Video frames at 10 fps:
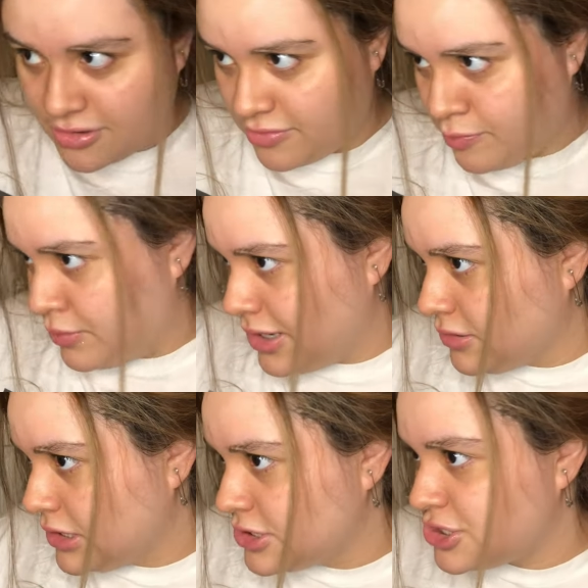of
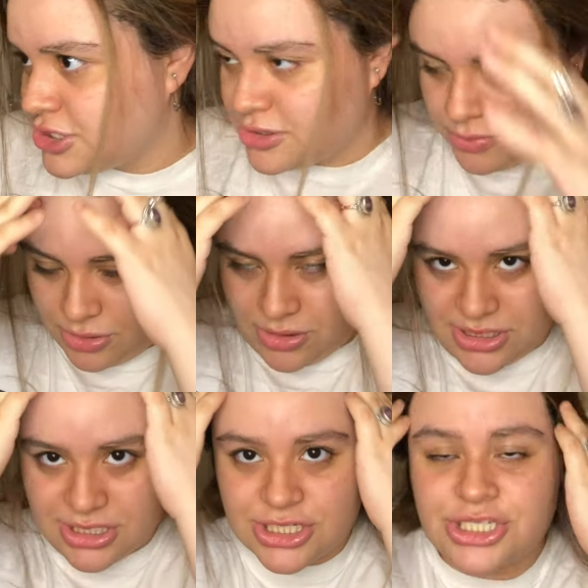brownish,
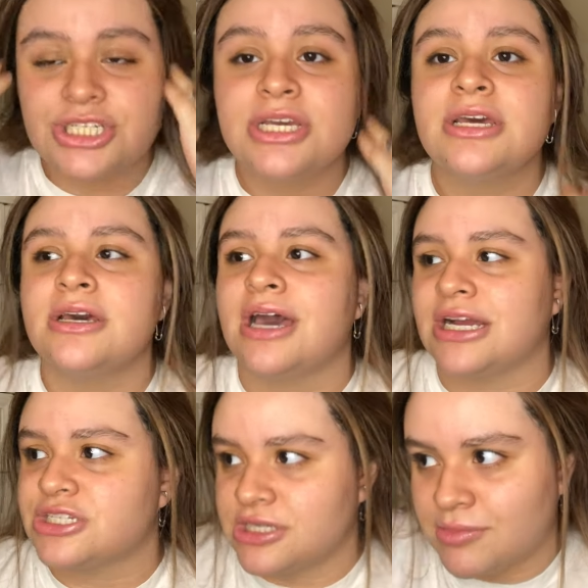blondish.
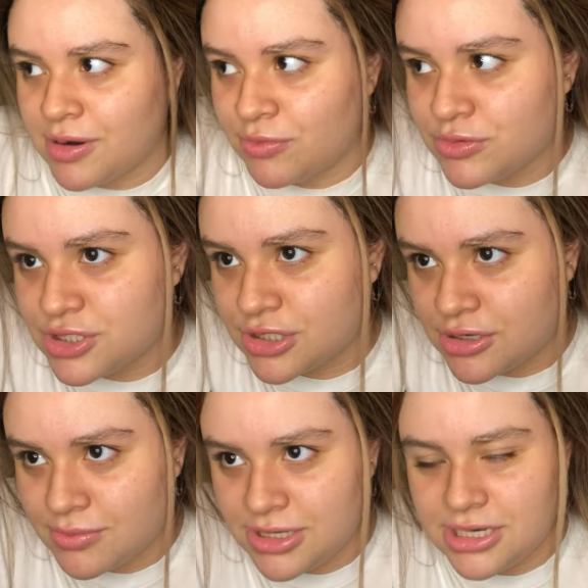Actually, my roots are
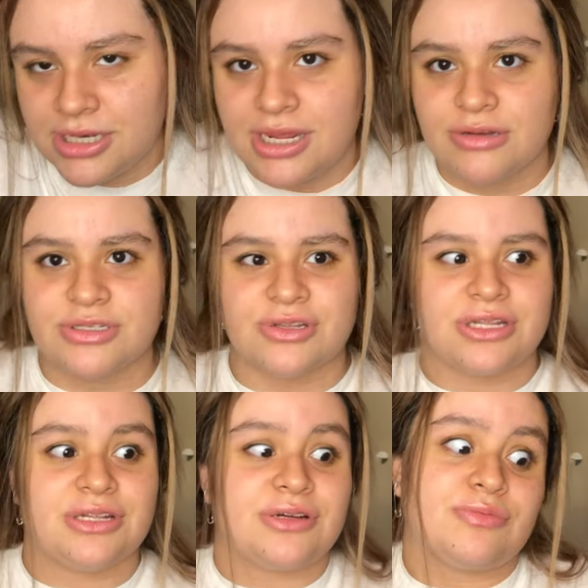coming in now, so
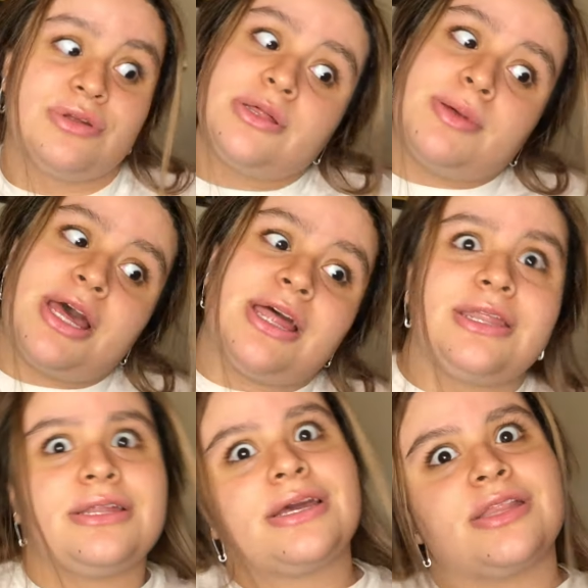they look really bad. I
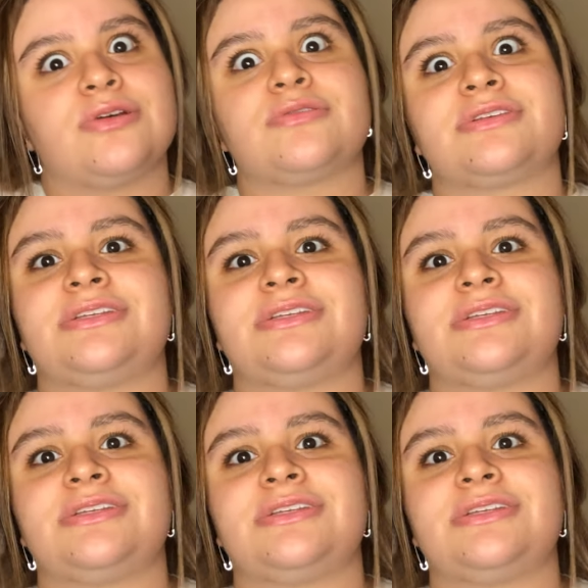need to get those